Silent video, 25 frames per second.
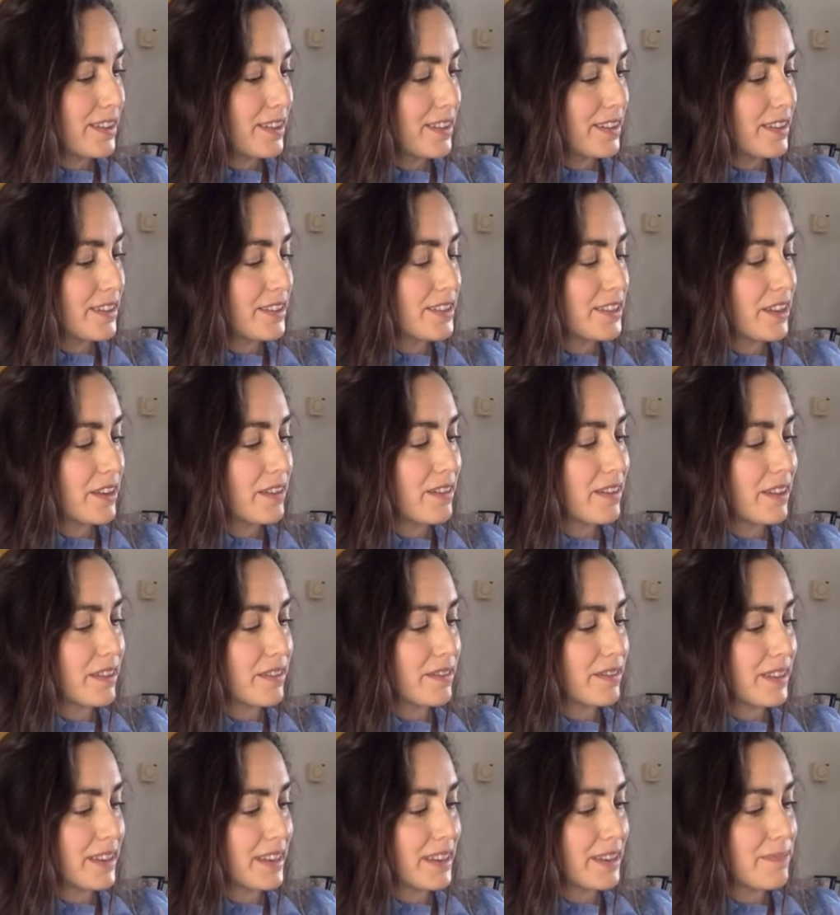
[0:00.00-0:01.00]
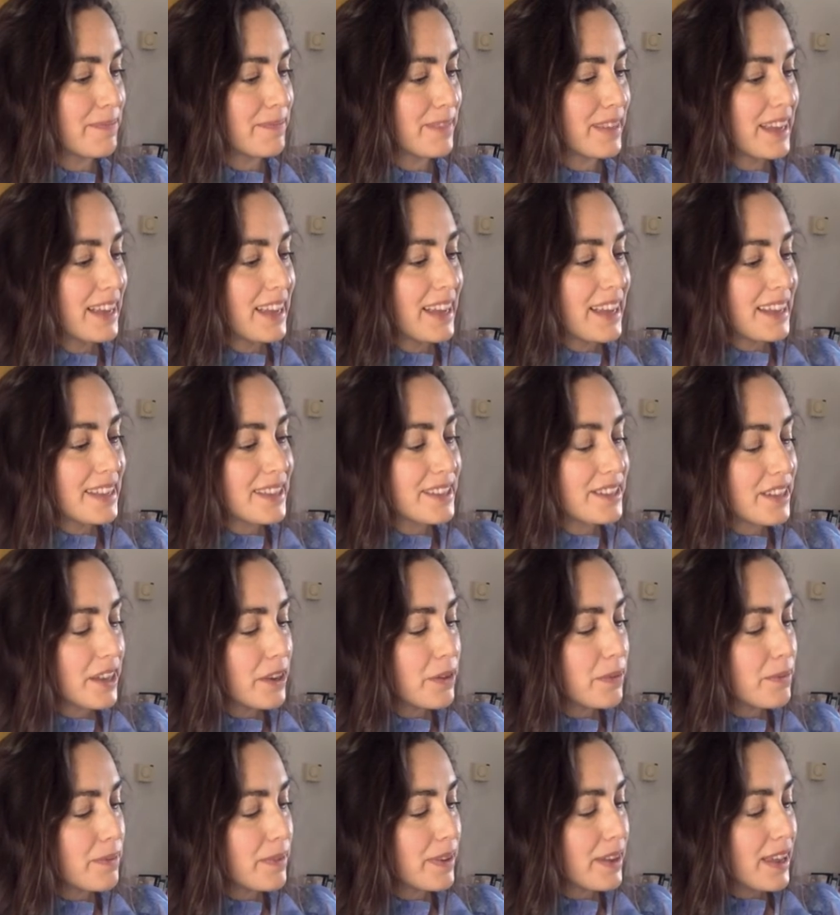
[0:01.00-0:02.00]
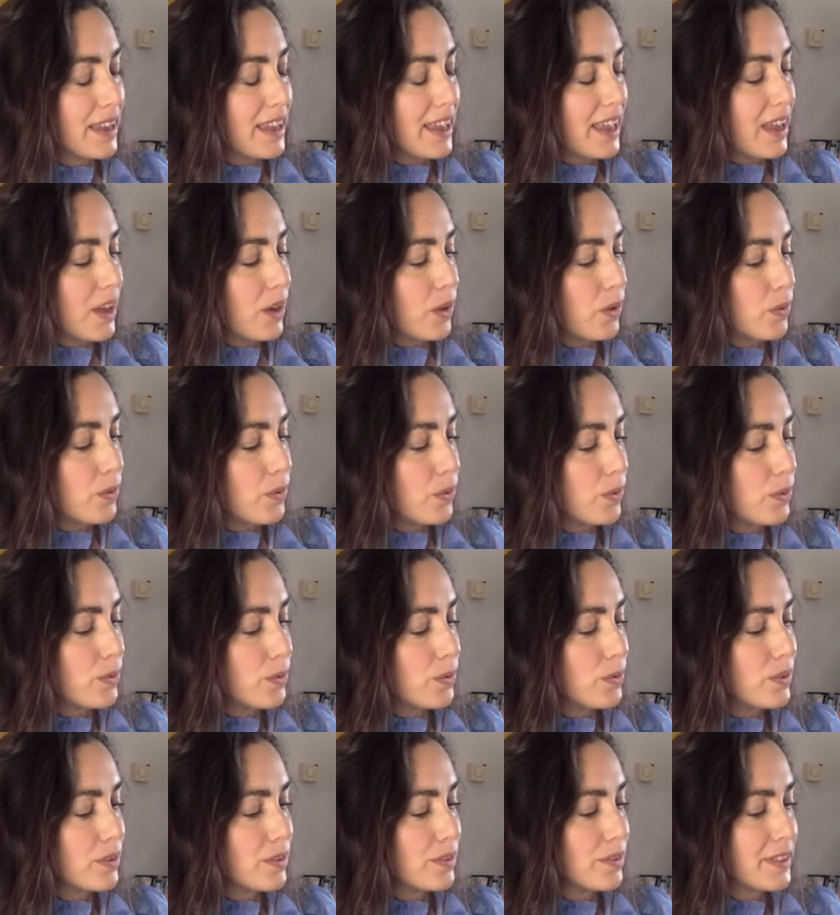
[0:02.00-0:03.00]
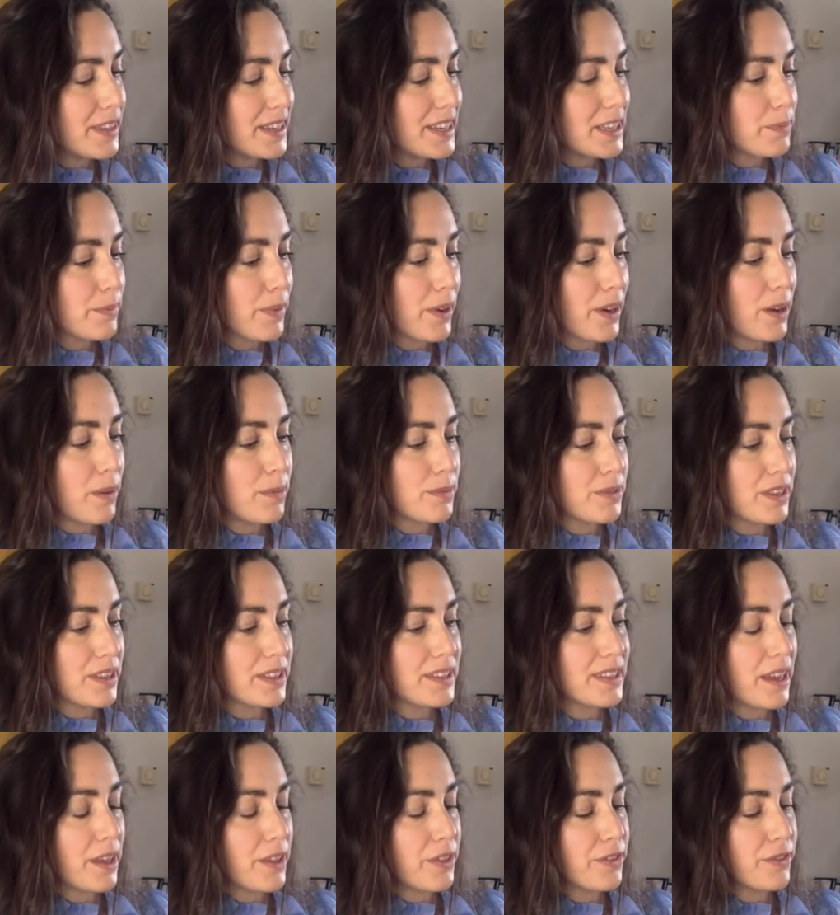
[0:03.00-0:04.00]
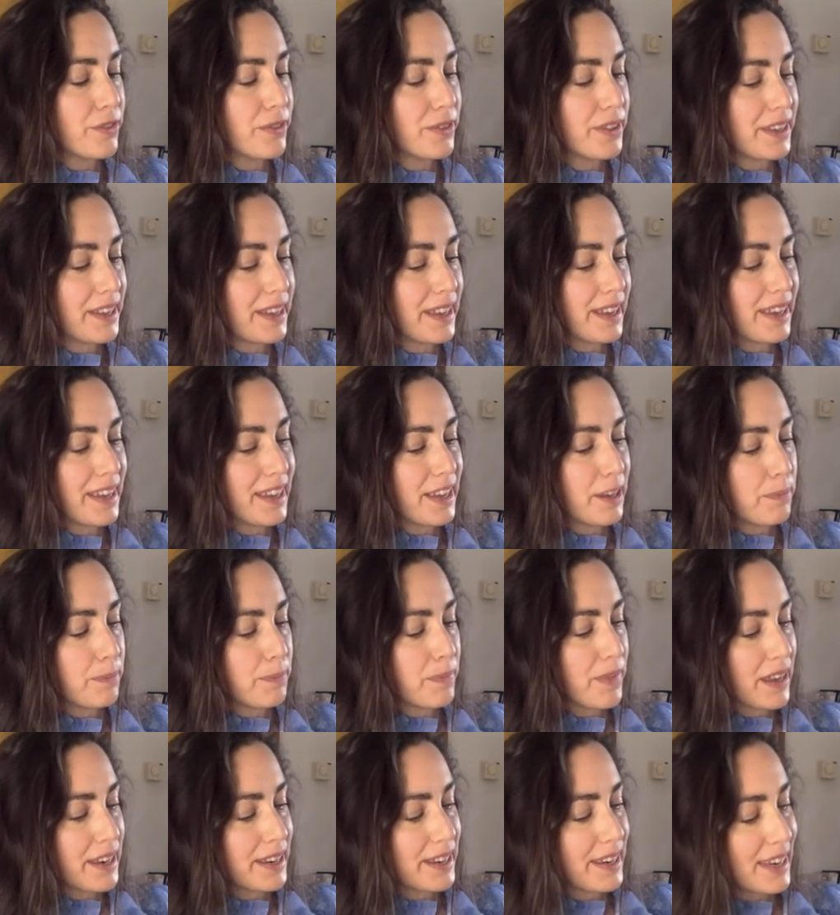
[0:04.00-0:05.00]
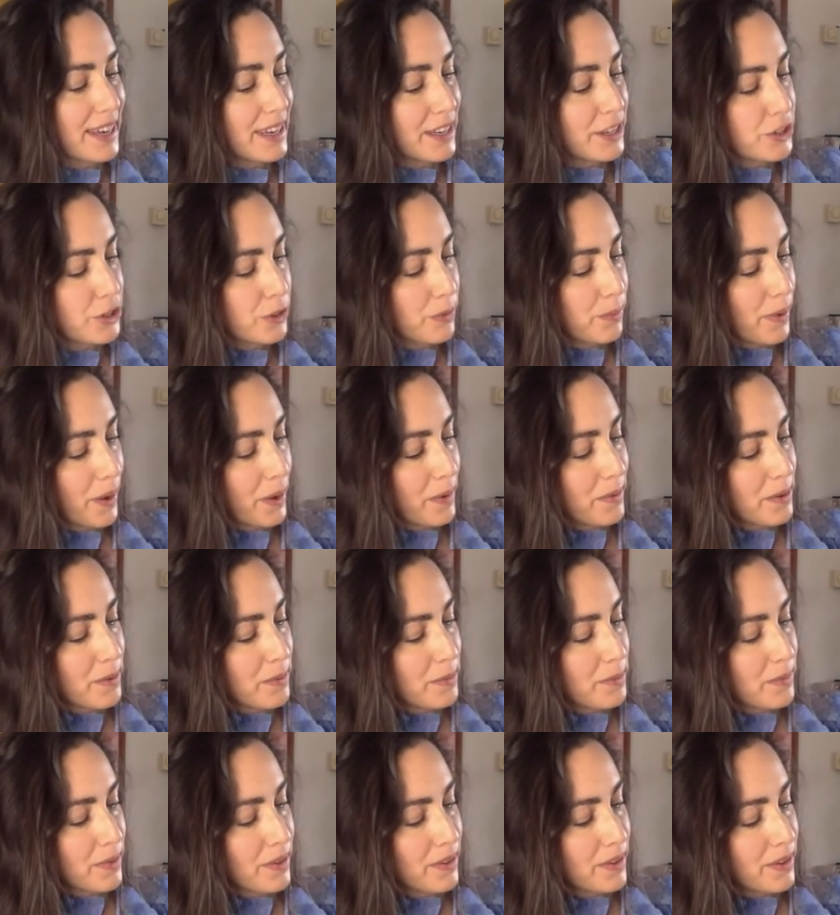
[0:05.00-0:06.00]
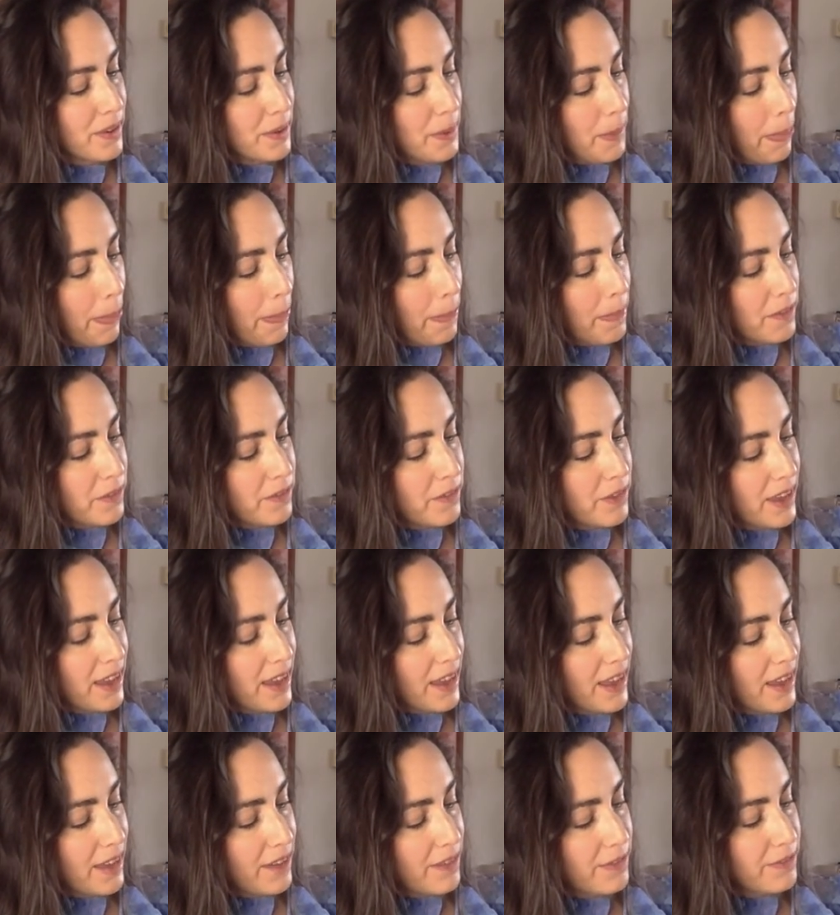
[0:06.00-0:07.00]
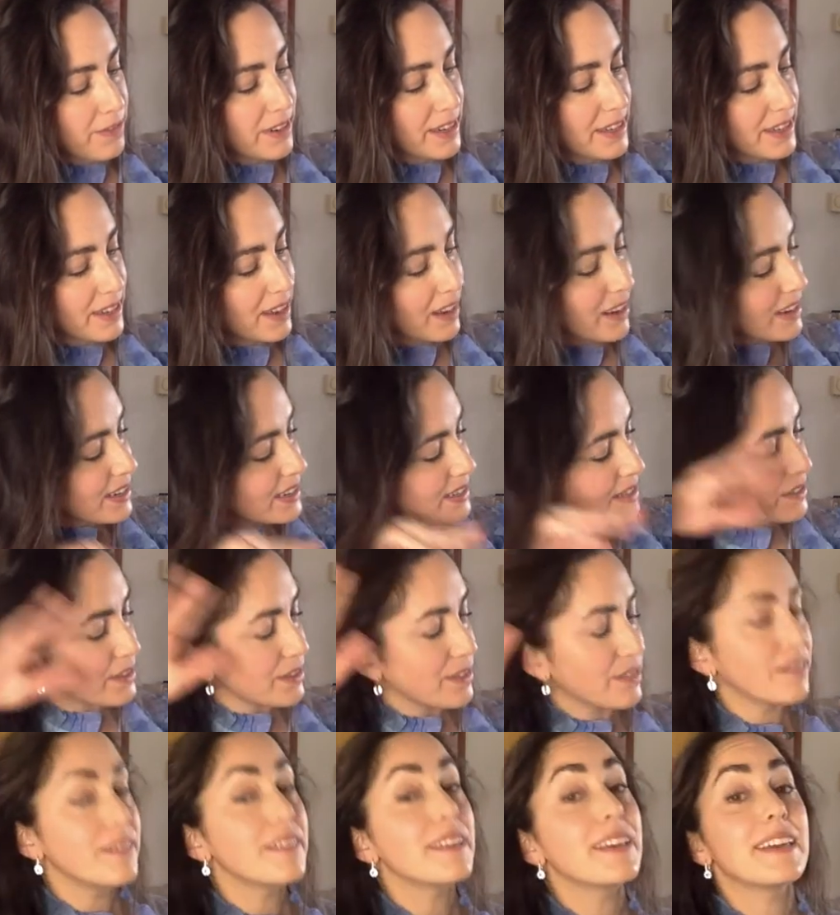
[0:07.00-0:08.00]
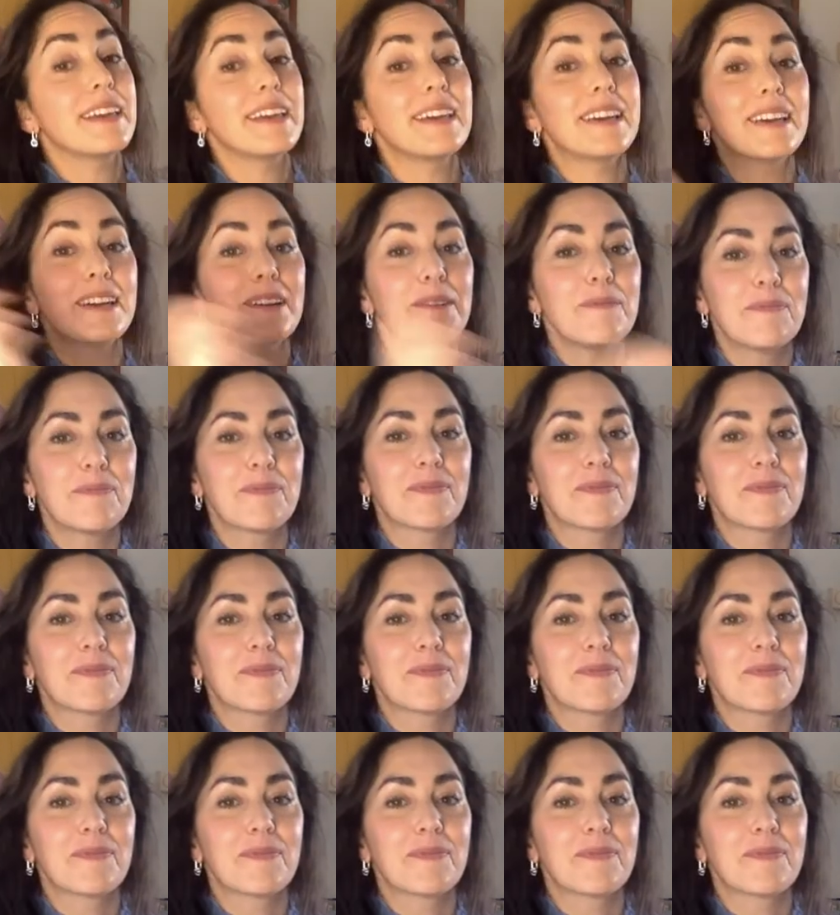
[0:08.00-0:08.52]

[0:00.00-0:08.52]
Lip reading: So lovely. And so all of these poems are set through the year, a nature poem for every night of the year.